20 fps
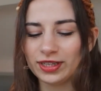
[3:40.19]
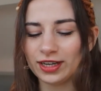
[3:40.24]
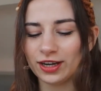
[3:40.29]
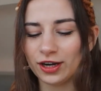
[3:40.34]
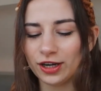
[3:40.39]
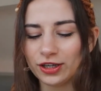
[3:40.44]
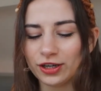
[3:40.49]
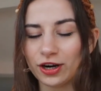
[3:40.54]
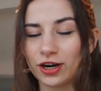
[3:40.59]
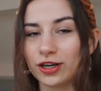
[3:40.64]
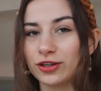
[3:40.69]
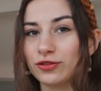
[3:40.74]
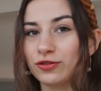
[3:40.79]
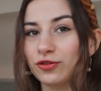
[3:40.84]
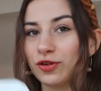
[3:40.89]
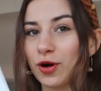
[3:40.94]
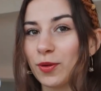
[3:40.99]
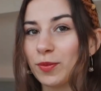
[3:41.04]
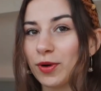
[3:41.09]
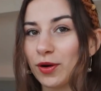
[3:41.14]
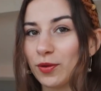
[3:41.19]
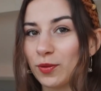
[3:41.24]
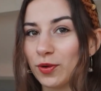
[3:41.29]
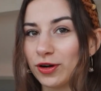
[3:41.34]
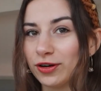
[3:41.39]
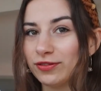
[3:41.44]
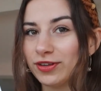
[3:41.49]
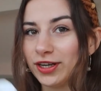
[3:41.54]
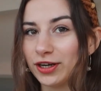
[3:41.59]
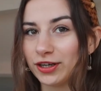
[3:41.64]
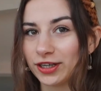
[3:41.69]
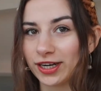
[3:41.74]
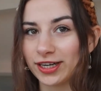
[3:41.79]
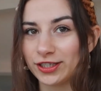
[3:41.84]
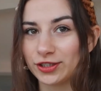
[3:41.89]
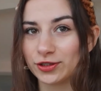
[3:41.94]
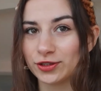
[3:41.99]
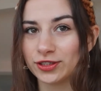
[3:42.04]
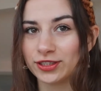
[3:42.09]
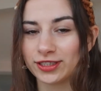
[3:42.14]
a card from one of the
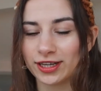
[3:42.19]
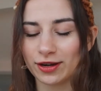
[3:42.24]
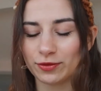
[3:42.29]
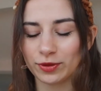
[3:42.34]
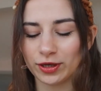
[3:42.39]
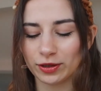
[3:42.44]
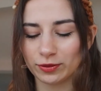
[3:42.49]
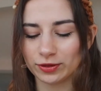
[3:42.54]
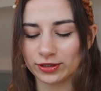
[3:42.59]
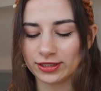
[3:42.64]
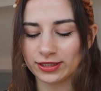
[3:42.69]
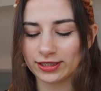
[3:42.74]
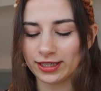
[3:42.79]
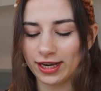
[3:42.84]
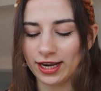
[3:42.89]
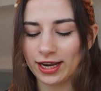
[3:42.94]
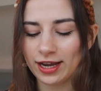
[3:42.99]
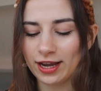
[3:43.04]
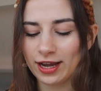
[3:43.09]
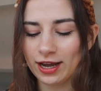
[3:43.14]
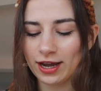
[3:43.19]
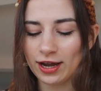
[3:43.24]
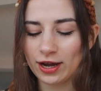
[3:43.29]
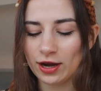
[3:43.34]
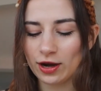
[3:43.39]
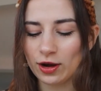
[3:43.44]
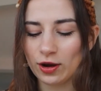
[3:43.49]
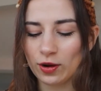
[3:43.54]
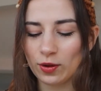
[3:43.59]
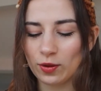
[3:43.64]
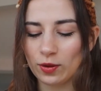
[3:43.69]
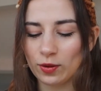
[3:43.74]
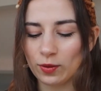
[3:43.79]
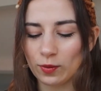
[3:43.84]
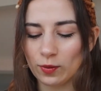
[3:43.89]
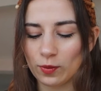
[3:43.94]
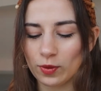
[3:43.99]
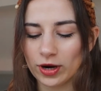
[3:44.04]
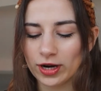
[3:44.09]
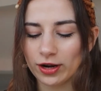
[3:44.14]
archangels and we will see
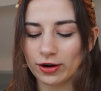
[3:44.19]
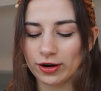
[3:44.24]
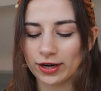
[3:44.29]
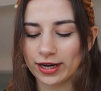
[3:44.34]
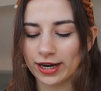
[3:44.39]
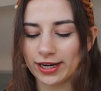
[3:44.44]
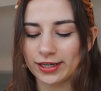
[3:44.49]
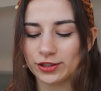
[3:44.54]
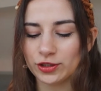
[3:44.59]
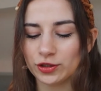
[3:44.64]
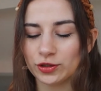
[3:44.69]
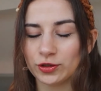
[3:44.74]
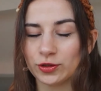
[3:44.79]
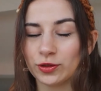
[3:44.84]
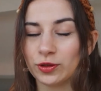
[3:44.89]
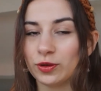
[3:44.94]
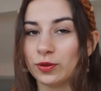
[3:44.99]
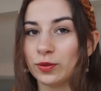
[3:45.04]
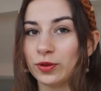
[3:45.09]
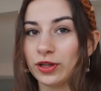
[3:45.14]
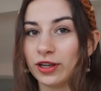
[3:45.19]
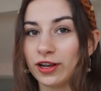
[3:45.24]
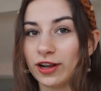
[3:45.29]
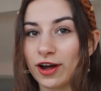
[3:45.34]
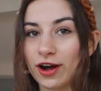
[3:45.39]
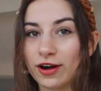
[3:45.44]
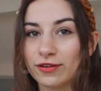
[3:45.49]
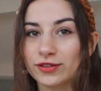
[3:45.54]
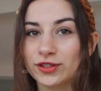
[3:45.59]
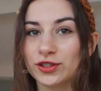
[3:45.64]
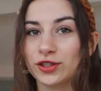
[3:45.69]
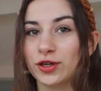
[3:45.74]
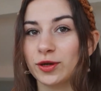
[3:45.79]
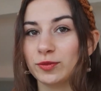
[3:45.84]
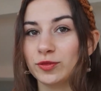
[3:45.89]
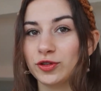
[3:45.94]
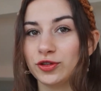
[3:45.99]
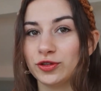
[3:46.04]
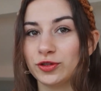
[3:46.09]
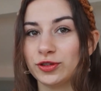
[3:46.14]
what archangel would love to
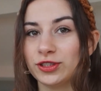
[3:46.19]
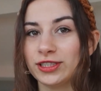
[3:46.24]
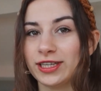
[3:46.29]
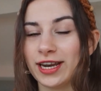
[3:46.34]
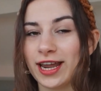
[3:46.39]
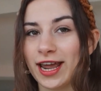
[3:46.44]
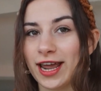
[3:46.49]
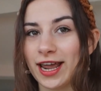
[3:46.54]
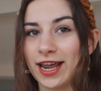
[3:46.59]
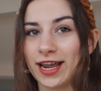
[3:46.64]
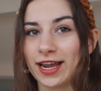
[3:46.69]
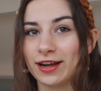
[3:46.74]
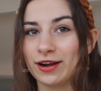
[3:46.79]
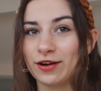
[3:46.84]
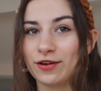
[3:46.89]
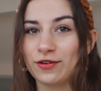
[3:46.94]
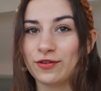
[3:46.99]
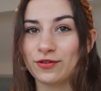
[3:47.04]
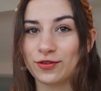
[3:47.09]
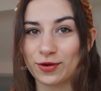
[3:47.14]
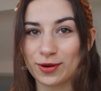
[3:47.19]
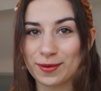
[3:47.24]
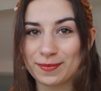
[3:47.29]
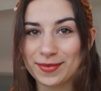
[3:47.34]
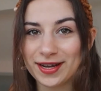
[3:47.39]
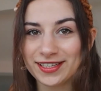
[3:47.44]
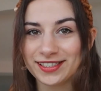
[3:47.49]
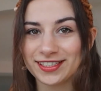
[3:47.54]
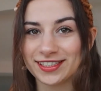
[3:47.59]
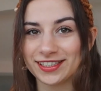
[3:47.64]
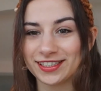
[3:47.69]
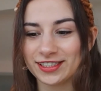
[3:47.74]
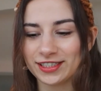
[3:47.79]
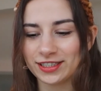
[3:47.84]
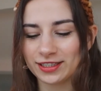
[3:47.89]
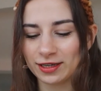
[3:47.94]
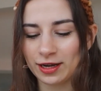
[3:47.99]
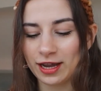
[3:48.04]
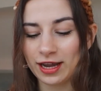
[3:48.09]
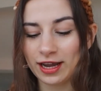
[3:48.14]
come true today for a message